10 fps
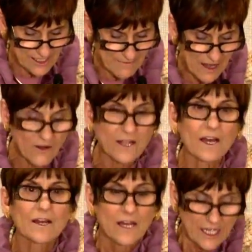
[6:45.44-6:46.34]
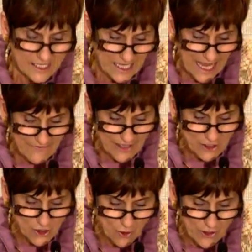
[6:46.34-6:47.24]
in America to have a
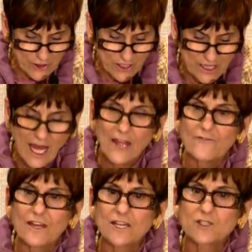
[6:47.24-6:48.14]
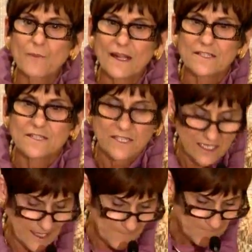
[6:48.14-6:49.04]
shorter life
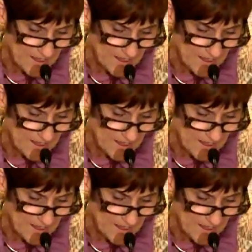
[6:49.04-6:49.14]
expectancy